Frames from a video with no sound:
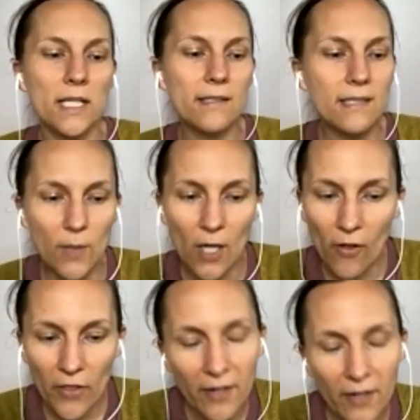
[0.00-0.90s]
needs to be on
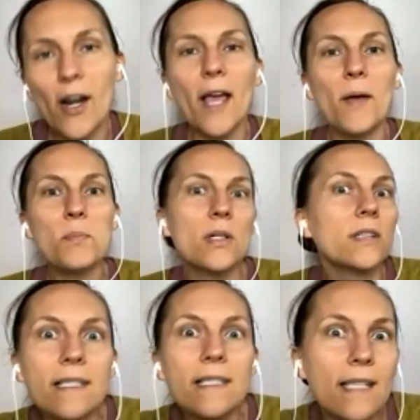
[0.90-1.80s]
the internet
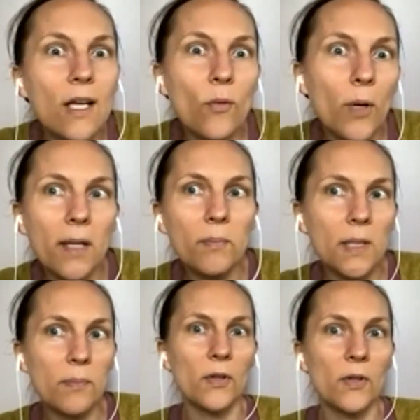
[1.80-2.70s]
policing what
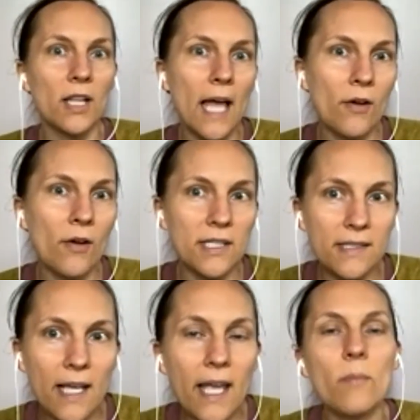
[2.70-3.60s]
people are allowed to
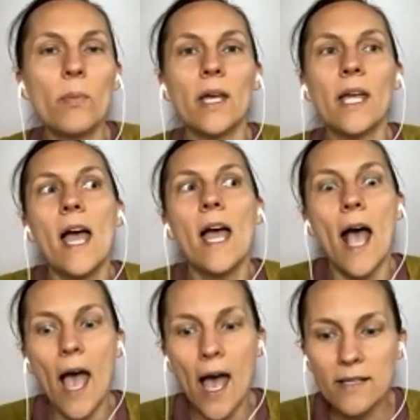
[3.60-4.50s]
say, but
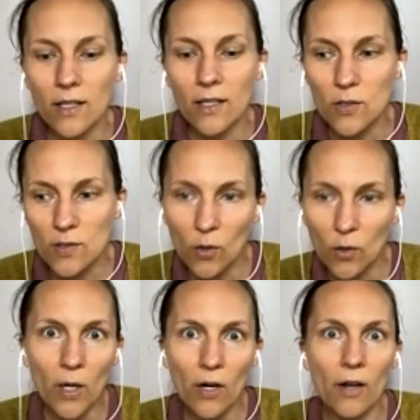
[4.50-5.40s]
as a
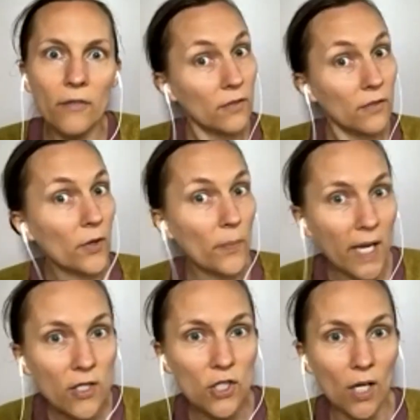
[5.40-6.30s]
consumer of
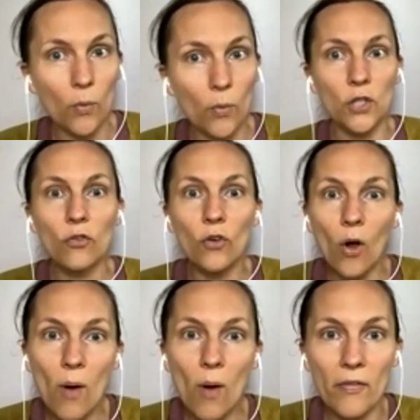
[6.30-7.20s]
information, when you
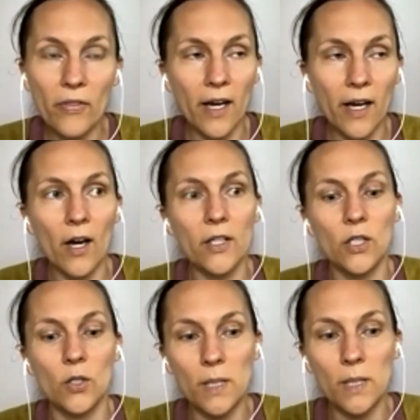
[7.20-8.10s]
go on there,
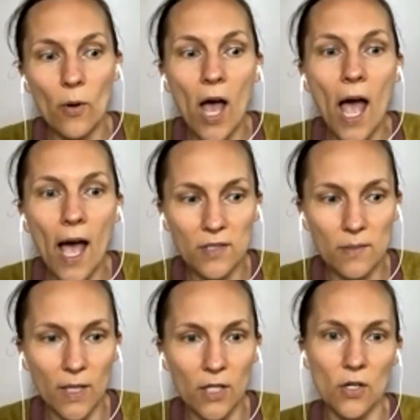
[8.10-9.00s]
people have to
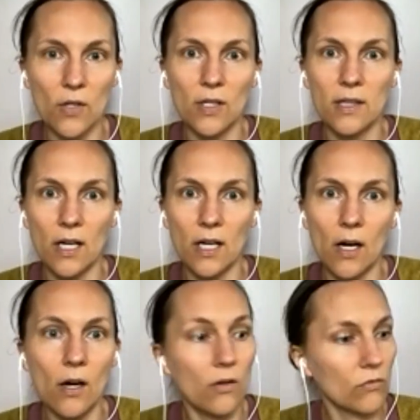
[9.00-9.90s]
make sure that
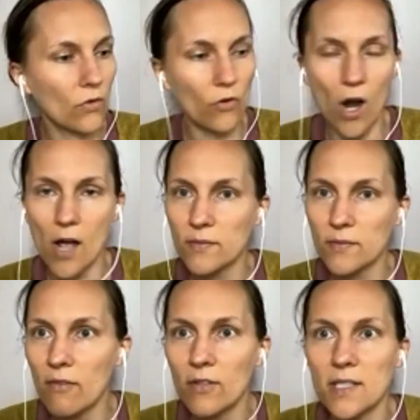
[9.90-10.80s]
they're
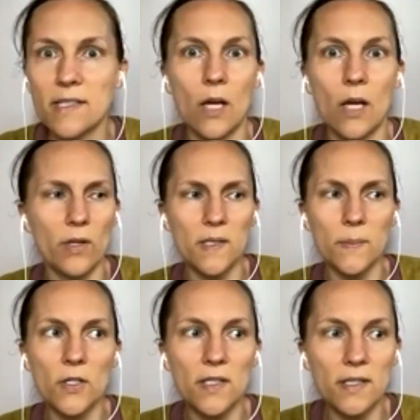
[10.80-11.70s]
cross-referencing. Well, this
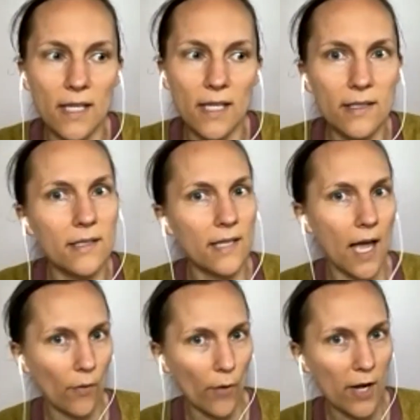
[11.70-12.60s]
person says this. How
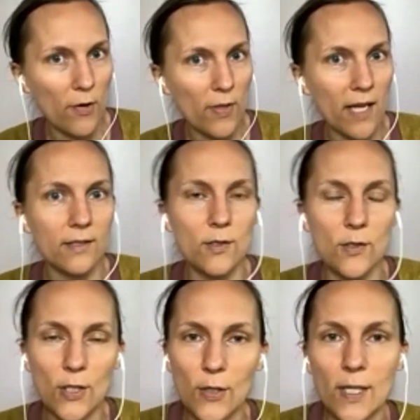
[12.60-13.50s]
do I know that's
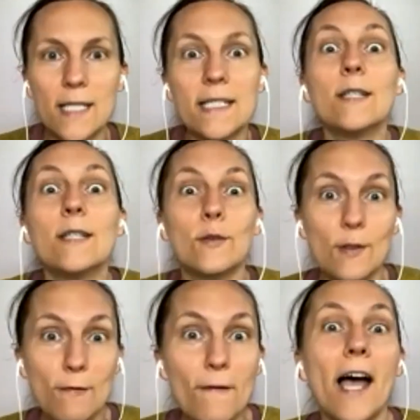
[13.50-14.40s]
true? Continue to
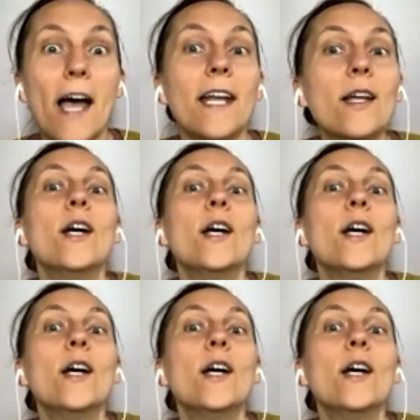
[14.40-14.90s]
find